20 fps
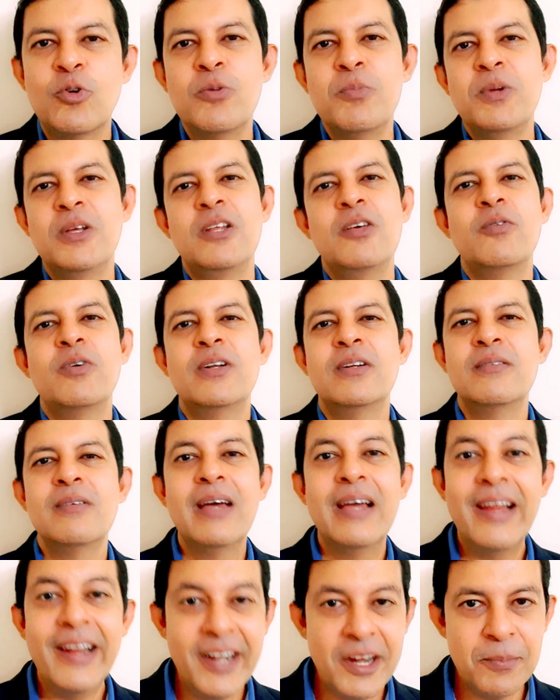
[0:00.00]
could mean even
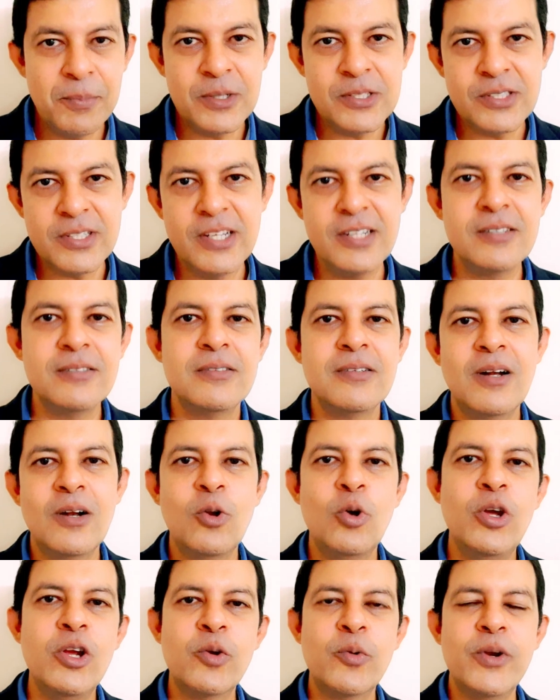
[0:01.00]
80%,
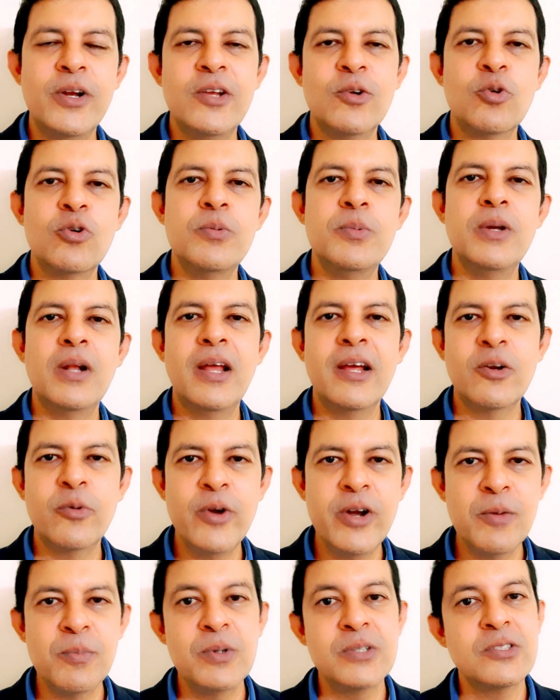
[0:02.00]
low equity could be like
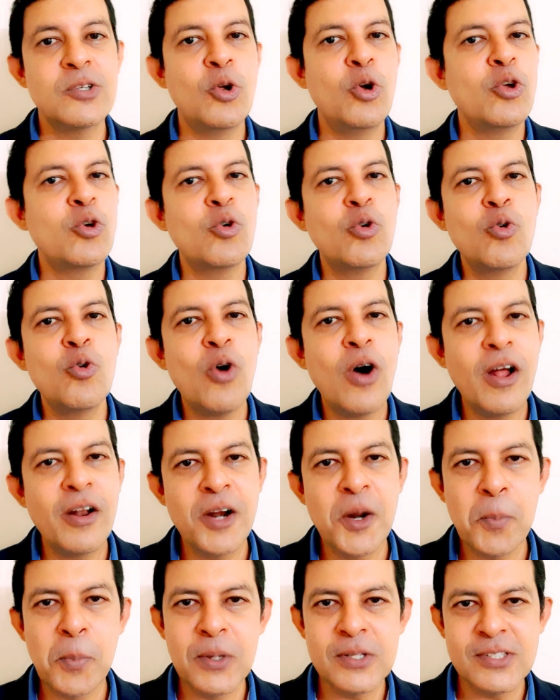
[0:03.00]
20%, or it could go
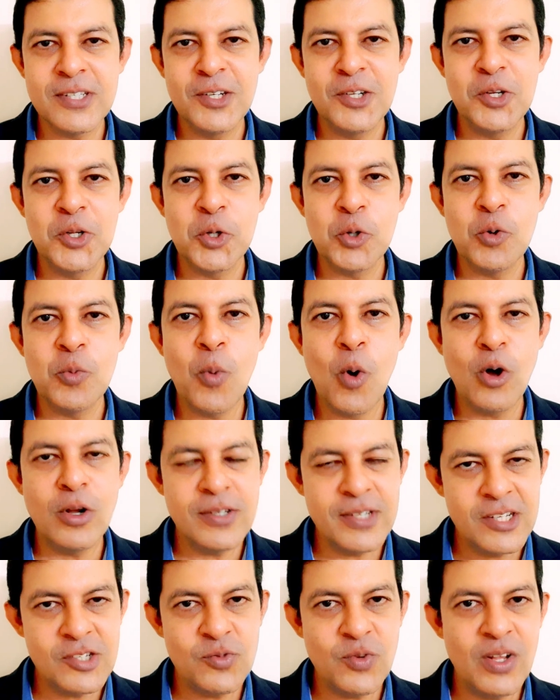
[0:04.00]
100% into
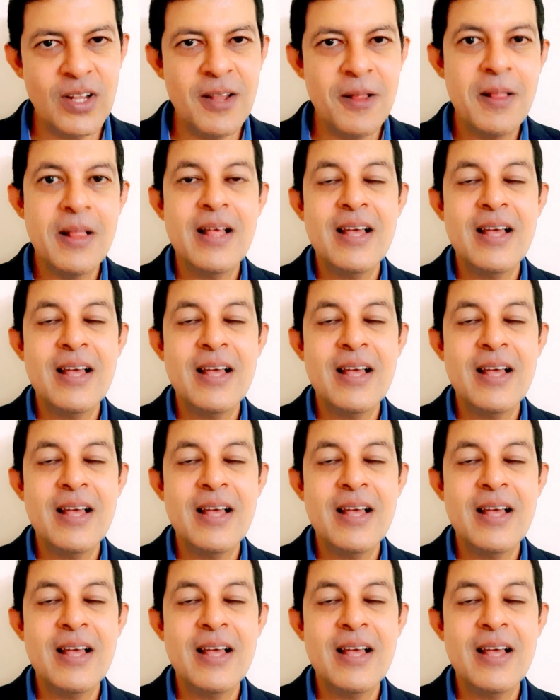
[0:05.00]
bonds as well.